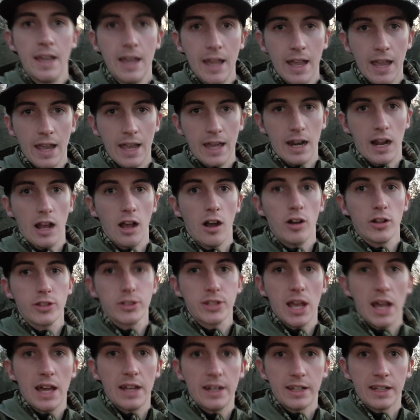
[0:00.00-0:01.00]
And I also
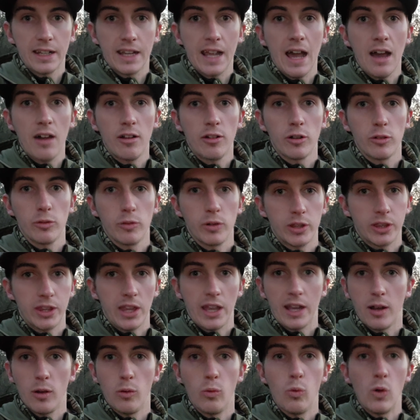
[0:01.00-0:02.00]
had an encounter with
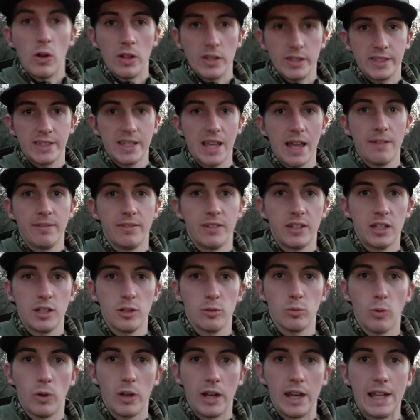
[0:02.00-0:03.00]
like a 170s,
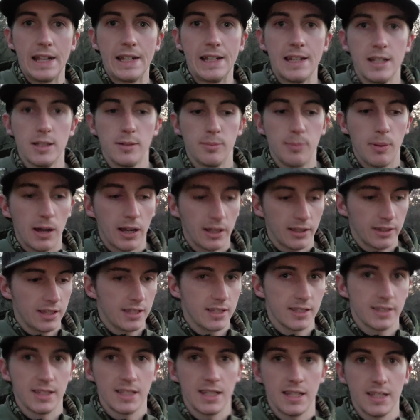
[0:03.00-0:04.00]
180s buck this
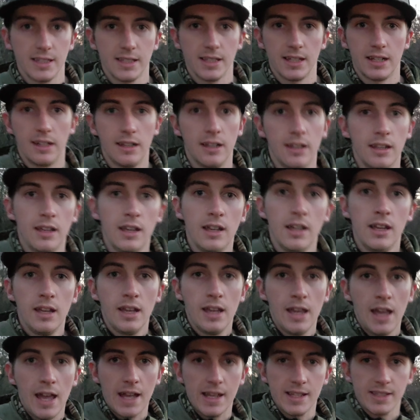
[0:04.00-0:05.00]
season
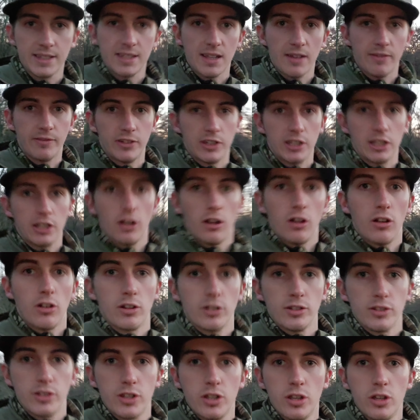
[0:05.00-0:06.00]
at 70
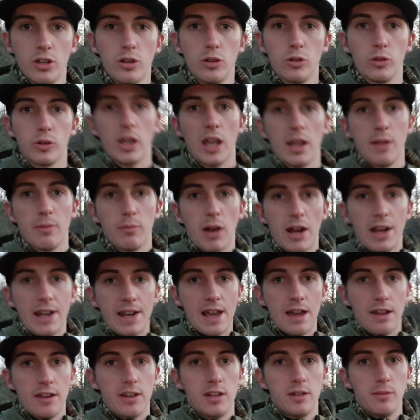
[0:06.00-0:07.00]
yards who came right
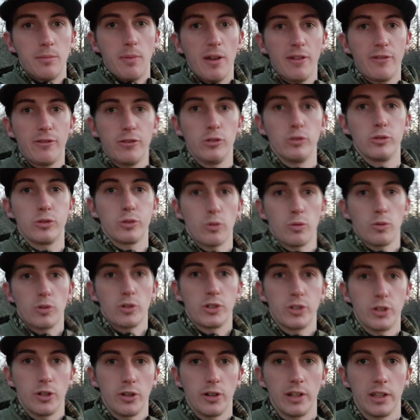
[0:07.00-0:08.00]
down into my food source
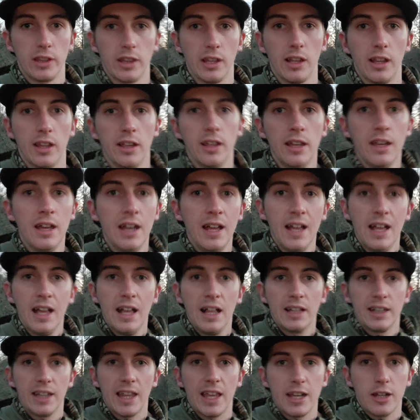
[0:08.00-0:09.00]
during the
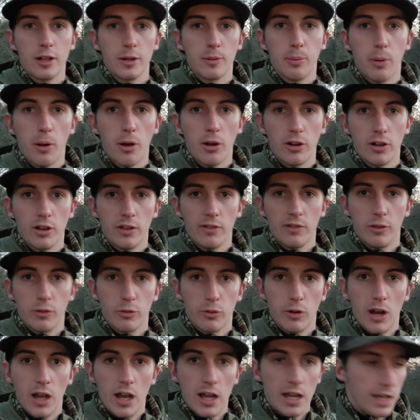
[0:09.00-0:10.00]
later part of the
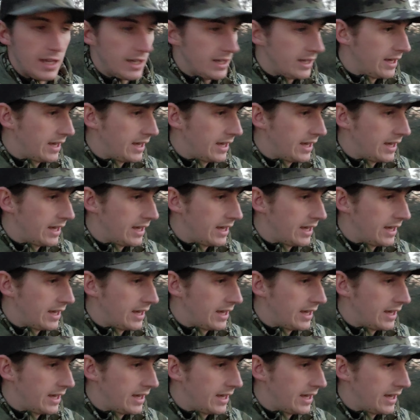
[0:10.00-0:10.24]
rut.